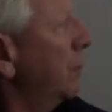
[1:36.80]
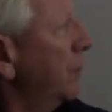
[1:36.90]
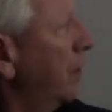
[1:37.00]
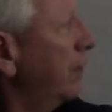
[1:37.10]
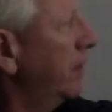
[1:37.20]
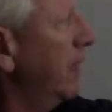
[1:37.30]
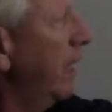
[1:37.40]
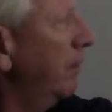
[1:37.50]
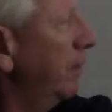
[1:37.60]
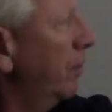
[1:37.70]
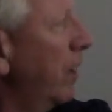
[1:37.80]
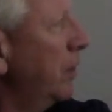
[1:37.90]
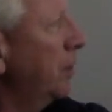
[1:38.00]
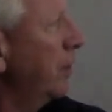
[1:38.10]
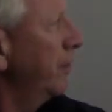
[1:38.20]
was off to, yeah, the
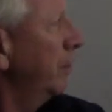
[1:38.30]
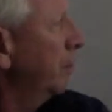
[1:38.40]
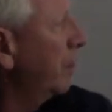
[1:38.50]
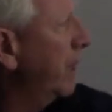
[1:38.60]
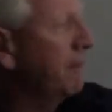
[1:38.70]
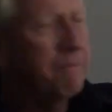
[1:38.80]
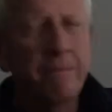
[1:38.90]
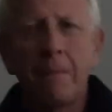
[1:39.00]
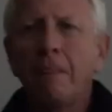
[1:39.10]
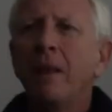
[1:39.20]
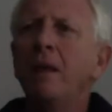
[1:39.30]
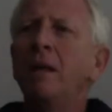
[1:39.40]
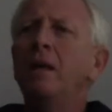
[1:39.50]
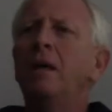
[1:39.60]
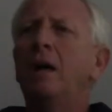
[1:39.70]
garage was off to the right.
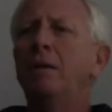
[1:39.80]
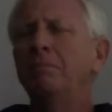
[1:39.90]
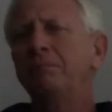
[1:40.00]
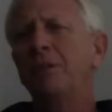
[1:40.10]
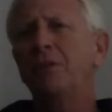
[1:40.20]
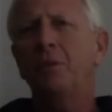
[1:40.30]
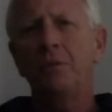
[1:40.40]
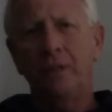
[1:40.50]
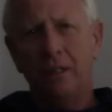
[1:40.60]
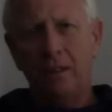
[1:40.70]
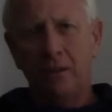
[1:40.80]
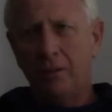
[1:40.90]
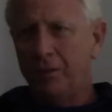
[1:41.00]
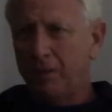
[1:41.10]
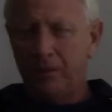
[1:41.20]
Um, so it was
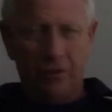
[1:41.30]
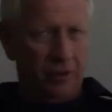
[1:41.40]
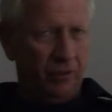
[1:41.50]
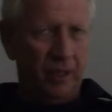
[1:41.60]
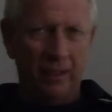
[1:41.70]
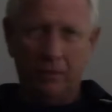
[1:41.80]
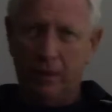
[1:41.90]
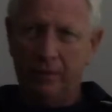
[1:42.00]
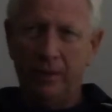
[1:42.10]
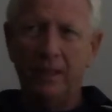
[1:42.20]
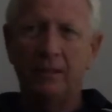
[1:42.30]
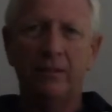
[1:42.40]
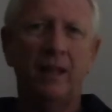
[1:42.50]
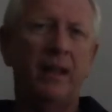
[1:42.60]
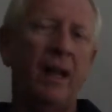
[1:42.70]
enclosed, so it's just like the rest of the
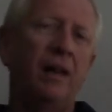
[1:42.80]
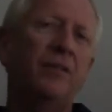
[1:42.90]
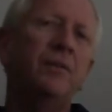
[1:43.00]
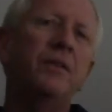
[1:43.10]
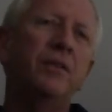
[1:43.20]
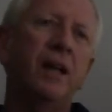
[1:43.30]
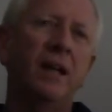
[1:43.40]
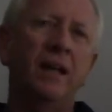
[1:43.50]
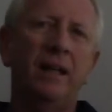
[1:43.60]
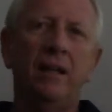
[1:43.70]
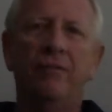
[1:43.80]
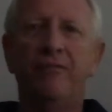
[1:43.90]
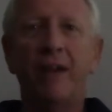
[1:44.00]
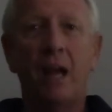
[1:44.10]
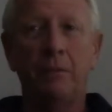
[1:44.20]
inside of the house, so it's kind of like a
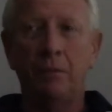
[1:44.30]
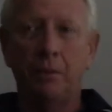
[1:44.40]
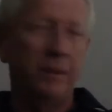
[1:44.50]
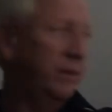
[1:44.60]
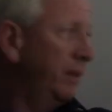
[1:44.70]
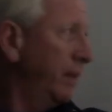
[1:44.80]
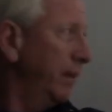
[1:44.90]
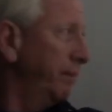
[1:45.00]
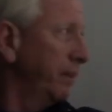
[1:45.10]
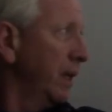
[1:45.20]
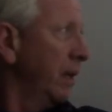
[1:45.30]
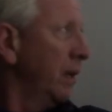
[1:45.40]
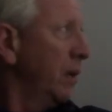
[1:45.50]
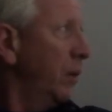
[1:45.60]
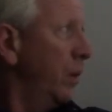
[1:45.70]
family room that's in there.
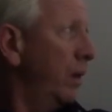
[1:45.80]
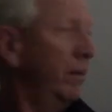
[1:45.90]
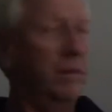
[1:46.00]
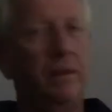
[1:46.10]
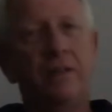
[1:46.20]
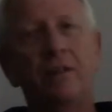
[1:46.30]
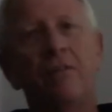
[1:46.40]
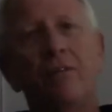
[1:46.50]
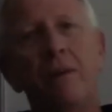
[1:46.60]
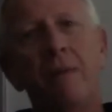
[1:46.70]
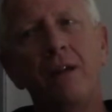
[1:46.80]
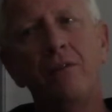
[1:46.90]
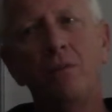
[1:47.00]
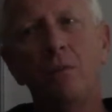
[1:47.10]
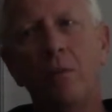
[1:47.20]
Well, it's a
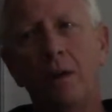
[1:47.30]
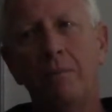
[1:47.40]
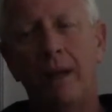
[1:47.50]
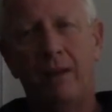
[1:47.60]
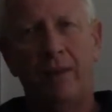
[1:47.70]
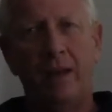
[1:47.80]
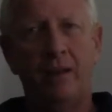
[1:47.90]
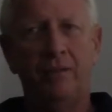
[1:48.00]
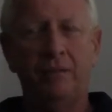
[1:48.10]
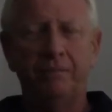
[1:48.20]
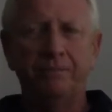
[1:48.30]
three-bedroom, one-bath house